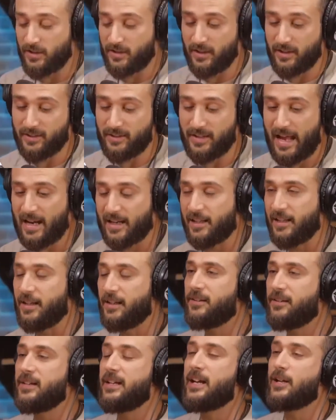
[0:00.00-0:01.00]
is
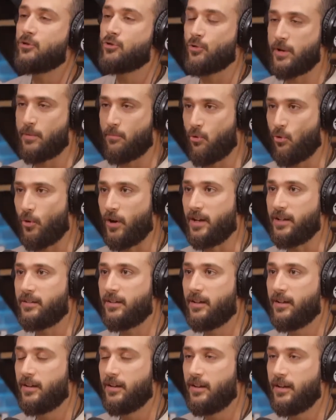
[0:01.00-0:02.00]
exactly, it's the entry
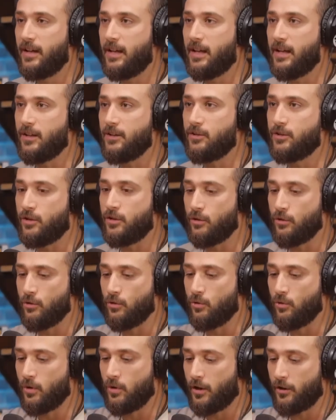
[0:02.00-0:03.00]
point yeah.
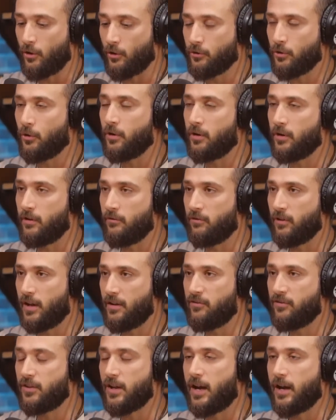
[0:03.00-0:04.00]
into an alternative
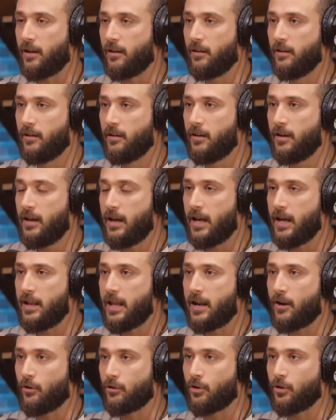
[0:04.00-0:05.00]
lifestyle. Yeah.
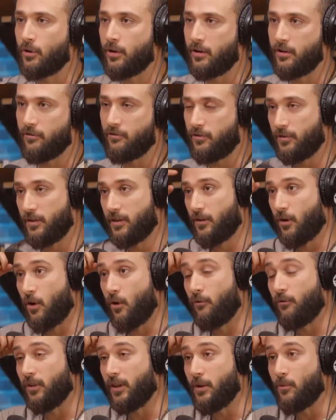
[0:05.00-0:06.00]
And that alternative
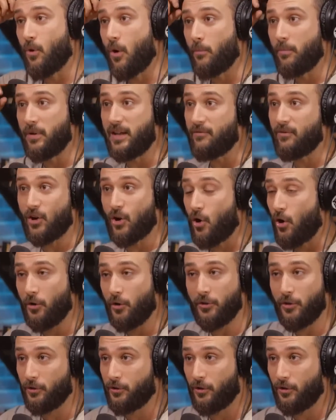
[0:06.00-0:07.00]
hopefully won't be even
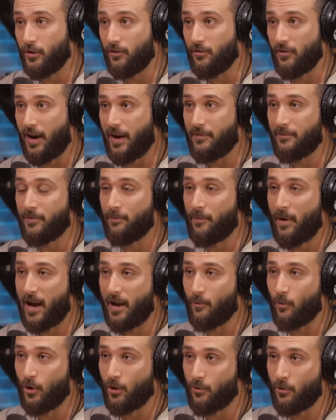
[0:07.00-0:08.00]
called alternative.
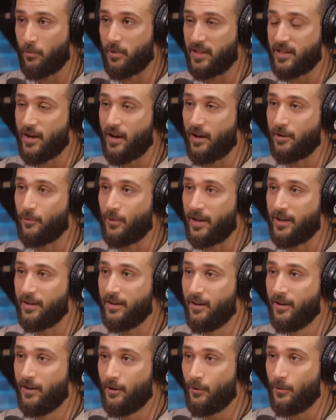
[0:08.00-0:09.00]
My work will be done
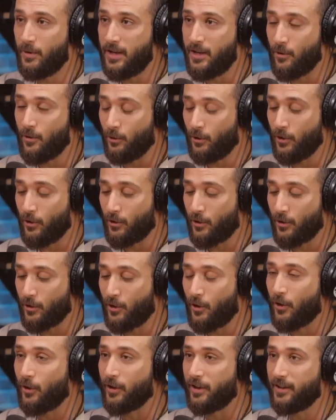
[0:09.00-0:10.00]
when we no longer
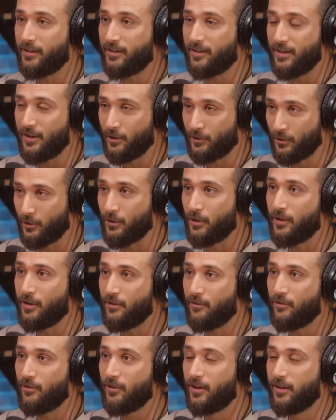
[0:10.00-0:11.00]
call it the
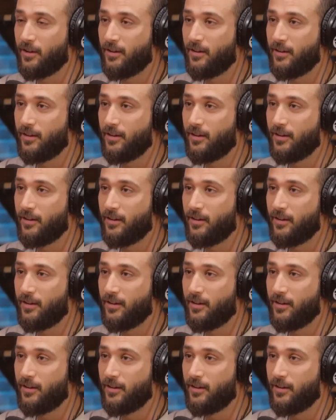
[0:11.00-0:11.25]
alternative.